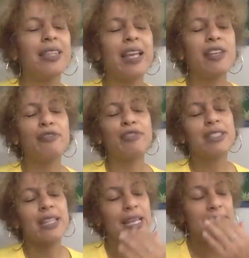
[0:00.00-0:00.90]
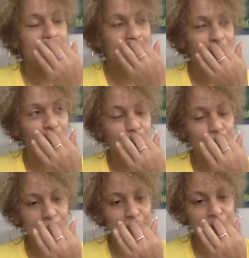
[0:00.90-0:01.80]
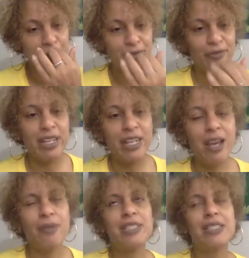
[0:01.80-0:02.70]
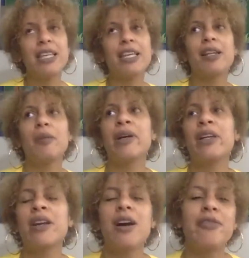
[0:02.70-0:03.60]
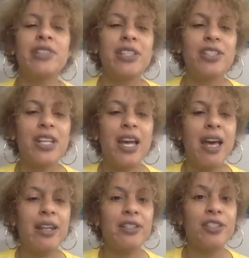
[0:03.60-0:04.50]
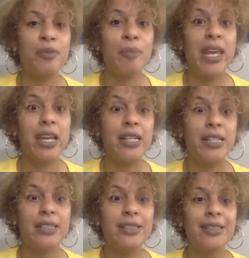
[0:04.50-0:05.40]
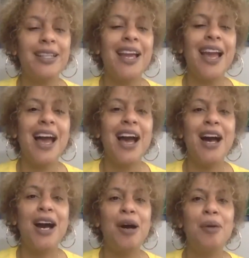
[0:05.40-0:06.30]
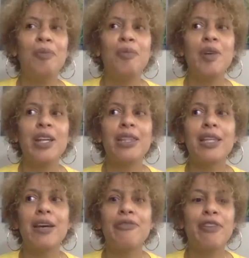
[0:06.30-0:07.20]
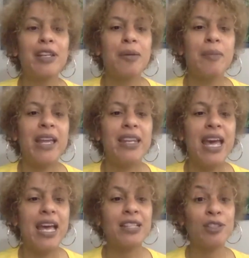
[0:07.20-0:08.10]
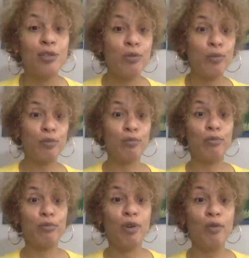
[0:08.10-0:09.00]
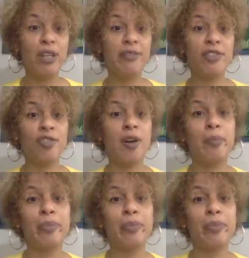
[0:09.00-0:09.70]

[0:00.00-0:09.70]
Thank you for saying that too, because it's funny. I was thinking about a conversation I had in Jamaica with a friend of my dad's who loves Trump.